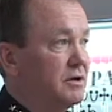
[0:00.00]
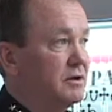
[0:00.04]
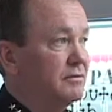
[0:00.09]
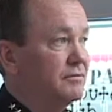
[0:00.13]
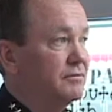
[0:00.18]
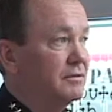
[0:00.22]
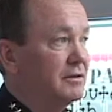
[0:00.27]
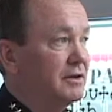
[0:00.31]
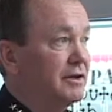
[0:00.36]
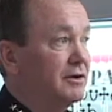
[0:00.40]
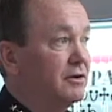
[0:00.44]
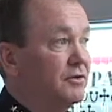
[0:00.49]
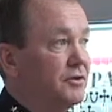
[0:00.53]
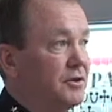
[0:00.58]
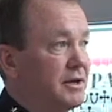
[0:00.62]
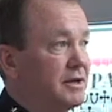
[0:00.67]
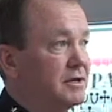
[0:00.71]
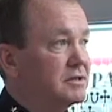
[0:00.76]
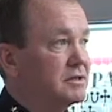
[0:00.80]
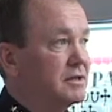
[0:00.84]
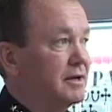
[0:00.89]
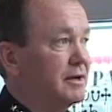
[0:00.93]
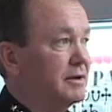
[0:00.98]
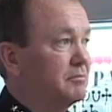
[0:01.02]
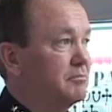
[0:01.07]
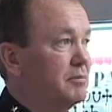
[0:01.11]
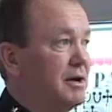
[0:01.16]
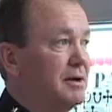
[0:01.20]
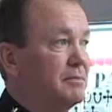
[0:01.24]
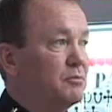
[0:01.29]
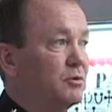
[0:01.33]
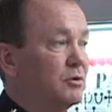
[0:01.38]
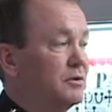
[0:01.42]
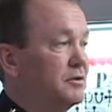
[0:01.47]
if little things like
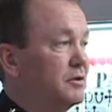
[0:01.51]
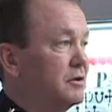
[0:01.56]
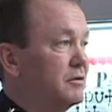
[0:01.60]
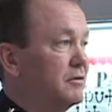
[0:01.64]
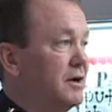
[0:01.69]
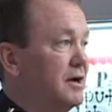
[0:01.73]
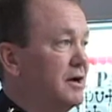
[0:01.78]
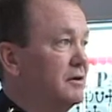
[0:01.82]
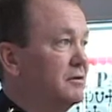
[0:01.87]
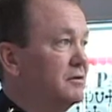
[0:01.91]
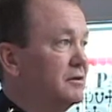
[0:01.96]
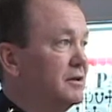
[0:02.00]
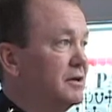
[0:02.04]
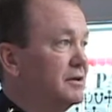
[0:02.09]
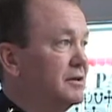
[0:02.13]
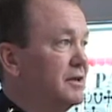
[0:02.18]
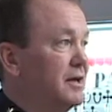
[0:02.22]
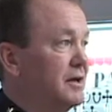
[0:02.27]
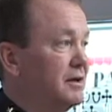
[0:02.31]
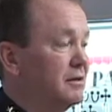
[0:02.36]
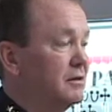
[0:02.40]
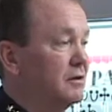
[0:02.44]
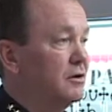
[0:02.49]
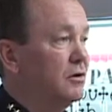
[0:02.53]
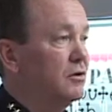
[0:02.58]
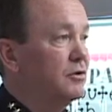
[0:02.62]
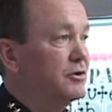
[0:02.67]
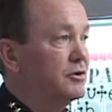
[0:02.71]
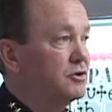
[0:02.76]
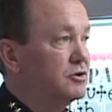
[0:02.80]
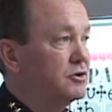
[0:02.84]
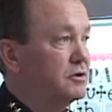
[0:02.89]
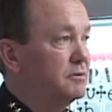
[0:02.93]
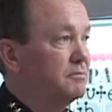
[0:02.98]
paper on the ground, they take the
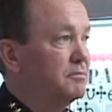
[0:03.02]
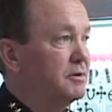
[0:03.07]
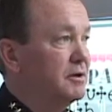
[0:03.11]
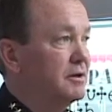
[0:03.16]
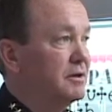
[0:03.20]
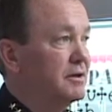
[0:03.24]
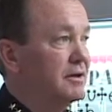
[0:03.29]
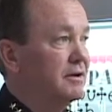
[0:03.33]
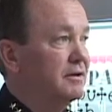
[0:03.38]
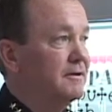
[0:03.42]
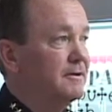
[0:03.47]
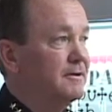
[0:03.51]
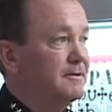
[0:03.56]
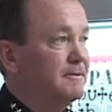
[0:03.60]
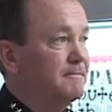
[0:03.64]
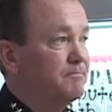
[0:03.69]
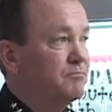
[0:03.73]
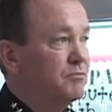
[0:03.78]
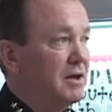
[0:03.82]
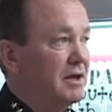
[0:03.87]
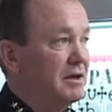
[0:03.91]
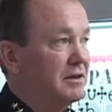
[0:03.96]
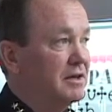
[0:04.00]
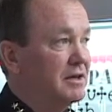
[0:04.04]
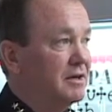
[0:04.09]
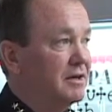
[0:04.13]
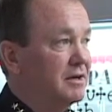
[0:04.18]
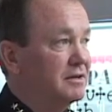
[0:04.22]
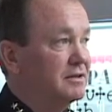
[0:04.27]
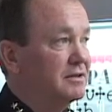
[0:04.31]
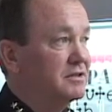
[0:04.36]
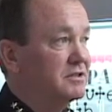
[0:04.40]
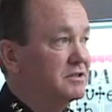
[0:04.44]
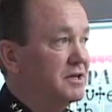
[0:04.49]
ownership and the, and the uh,
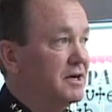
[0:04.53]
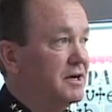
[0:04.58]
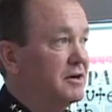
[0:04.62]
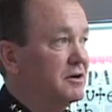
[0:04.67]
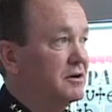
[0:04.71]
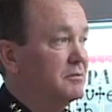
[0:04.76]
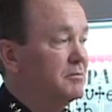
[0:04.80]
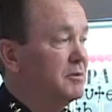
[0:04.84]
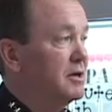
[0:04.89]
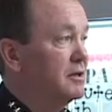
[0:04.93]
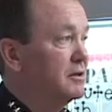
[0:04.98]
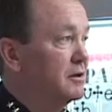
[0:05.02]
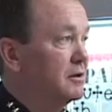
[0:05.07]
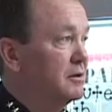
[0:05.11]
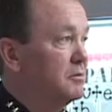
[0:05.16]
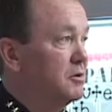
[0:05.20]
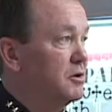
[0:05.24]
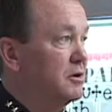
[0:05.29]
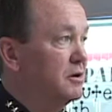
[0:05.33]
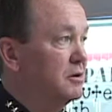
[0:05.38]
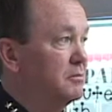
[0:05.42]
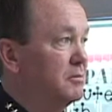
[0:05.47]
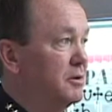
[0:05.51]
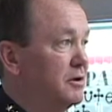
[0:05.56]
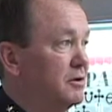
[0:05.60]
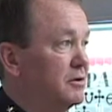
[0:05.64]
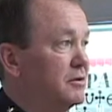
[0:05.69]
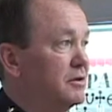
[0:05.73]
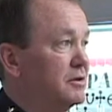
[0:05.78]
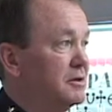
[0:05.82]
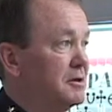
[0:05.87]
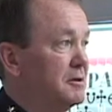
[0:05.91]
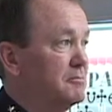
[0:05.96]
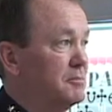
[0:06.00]
desire to make the community better
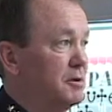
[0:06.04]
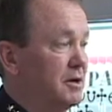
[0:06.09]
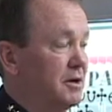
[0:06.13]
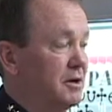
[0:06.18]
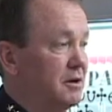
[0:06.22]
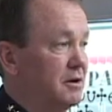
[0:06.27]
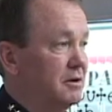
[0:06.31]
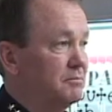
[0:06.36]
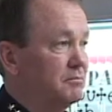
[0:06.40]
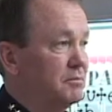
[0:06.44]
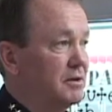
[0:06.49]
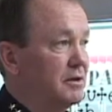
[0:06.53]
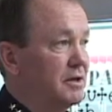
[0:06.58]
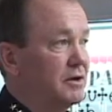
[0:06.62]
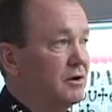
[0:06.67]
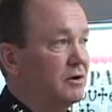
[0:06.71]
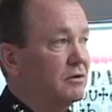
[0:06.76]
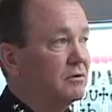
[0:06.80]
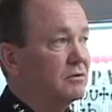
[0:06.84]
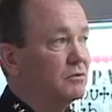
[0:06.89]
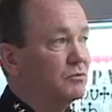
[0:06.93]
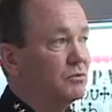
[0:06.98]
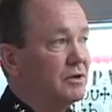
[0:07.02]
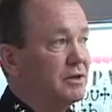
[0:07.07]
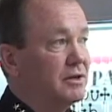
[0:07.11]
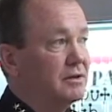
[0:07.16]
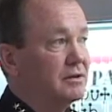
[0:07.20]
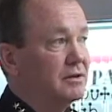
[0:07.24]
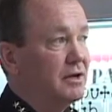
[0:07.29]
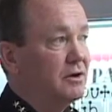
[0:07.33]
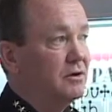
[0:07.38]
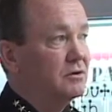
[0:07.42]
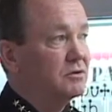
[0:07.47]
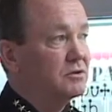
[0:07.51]
that they pick it up. And they don't, when,
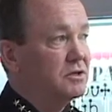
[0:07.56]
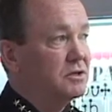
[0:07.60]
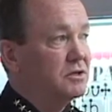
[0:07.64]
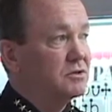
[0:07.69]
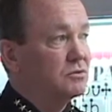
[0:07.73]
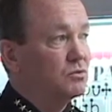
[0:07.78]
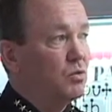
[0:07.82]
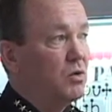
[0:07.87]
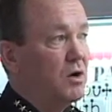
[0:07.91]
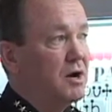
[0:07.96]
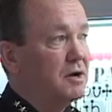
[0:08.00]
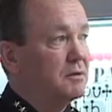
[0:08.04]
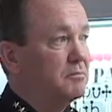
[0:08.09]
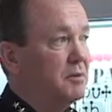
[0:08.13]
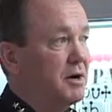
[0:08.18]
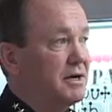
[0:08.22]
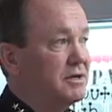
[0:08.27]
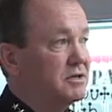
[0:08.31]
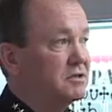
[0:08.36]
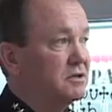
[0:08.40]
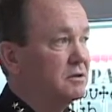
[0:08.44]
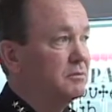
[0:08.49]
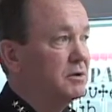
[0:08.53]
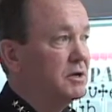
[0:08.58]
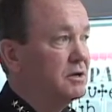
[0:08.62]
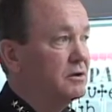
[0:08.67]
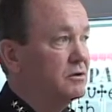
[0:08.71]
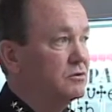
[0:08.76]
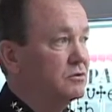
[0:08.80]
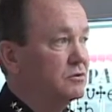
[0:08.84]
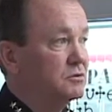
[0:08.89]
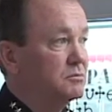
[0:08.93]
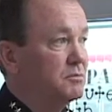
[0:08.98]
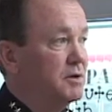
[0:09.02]
they don't just walk by somebody
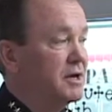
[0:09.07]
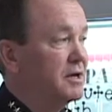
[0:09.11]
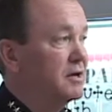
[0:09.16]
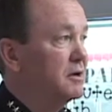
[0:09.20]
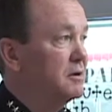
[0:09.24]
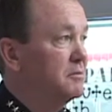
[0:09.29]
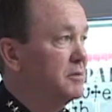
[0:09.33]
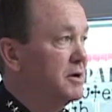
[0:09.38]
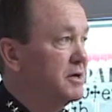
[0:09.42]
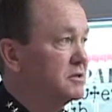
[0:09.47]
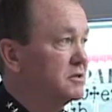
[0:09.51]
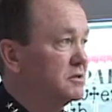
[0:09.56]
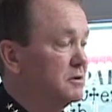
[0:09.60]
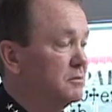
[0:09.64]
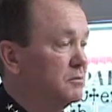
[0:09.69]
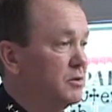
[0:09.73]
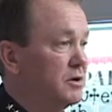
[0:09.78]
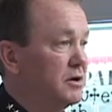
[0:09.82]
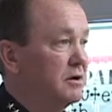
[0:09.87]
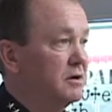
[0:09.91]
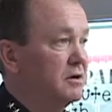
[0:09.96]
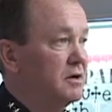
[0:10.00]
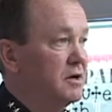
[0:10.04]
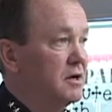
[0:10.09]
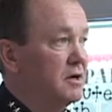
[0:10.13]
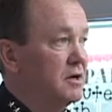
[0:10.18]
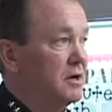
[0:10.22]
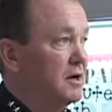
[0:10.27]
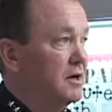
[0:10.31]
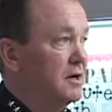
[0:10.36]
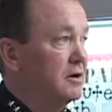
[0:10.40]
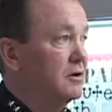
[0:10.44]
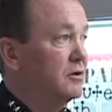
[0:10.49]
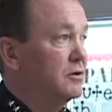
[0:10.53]
who's making a mess somewhere
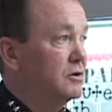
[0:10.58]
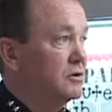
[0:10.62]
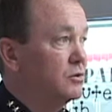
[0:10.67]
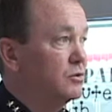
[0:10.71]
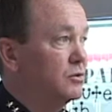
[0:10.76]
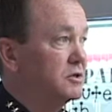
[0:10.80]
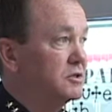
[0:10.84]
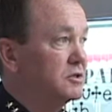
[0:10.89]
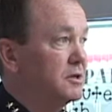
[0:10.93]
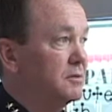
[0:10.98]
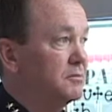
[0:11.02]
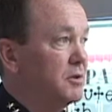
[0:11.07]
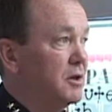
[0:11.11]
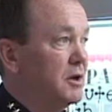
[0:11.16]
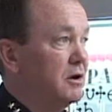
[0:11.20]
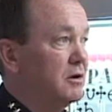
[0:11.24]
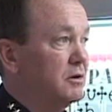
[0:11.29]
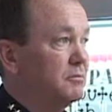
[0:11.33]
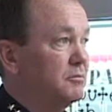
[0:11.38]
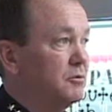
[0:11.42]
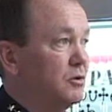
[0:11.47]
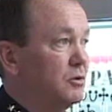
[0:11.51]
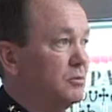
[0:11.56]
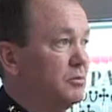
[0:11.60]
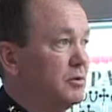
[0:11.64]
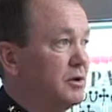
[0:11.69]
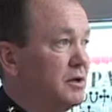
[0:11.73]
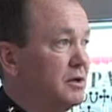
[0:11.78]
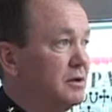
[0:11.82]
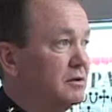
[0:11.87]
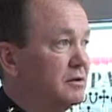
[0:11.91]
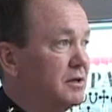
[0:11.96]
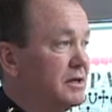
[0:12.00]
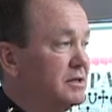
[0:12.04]
uh, or doing something
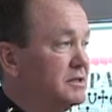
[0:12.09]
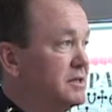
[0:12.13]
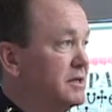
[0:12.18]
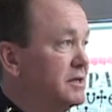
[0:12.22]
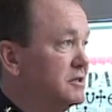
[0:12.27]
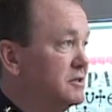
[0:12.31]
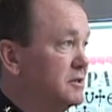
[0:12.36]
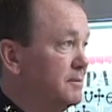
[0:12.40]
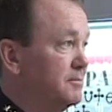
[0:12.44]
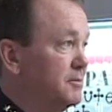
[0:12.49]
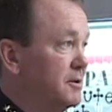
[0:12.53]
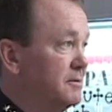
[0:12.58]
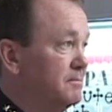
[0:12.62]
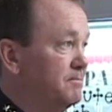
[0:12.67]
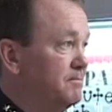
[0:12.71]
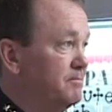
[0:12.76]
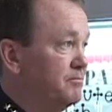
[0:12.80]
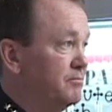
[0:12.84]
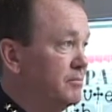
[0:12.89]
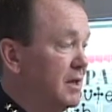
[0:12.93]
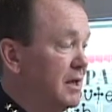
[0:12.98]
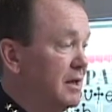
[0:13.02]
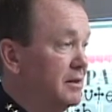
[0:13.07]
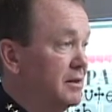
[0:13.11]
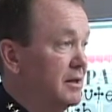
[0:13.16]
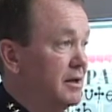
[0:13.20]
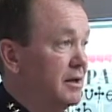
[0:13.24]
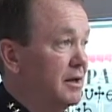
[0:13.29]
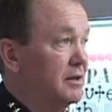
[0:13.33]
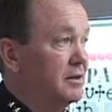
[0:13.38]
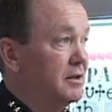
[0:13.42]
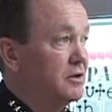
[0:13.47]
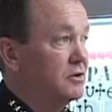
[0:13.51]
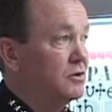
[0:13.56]
inappropriate, they say something. And they,
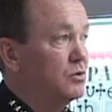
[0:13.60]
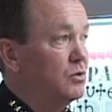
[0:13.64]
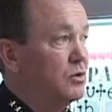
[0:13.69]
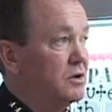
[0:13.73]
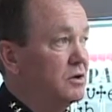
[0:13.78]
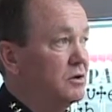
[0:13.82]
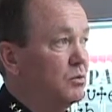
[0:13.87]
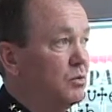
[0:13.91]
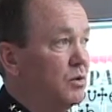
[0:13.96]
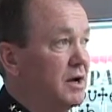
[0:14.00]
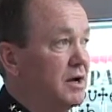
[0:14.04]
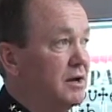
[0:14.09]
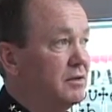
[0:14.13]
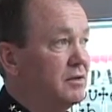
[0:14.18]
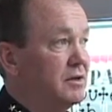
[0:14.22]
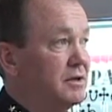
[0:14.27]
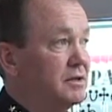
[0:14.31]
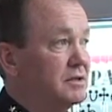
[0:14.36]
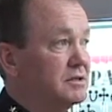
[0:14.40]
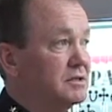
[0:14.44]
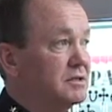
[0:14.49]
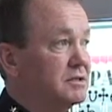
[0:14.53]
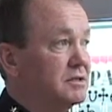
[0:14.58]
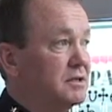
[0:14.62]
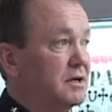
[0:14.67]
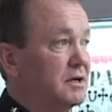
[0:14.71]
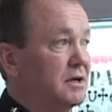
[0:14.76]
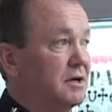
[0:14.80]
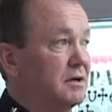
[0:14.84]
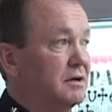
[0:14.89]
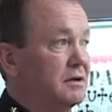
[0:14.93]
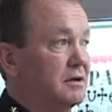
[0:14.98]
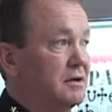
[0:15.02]
and they do it in a way that's, uh,